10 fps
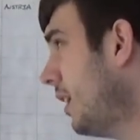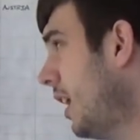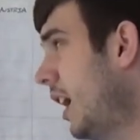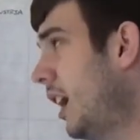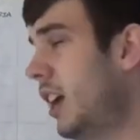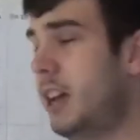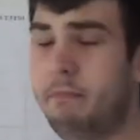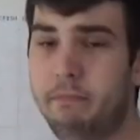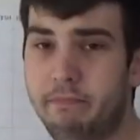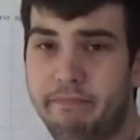
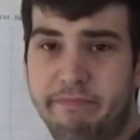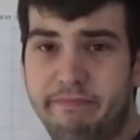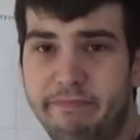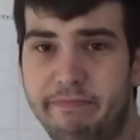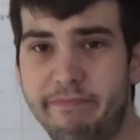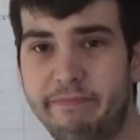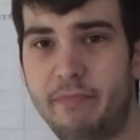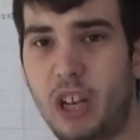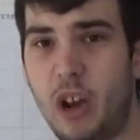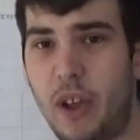um,
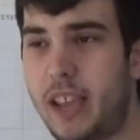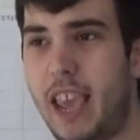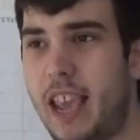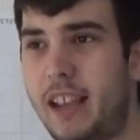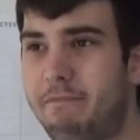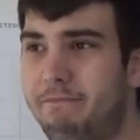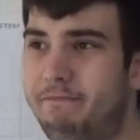you know, he, he